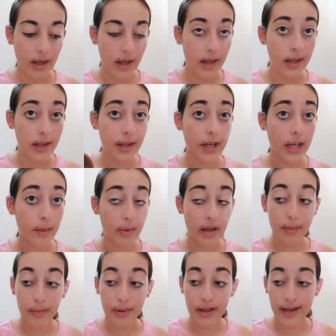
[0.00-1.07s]
I'm going to be
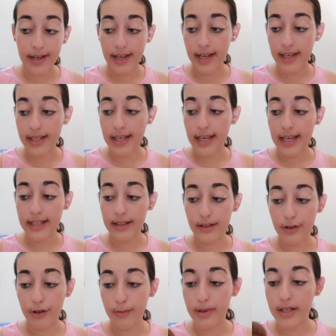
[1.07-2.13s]
applying a
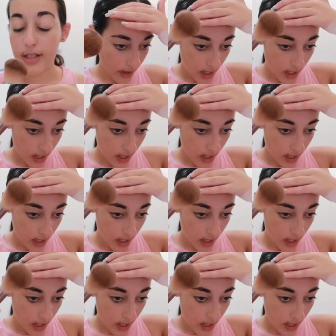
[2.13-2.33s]
little bit.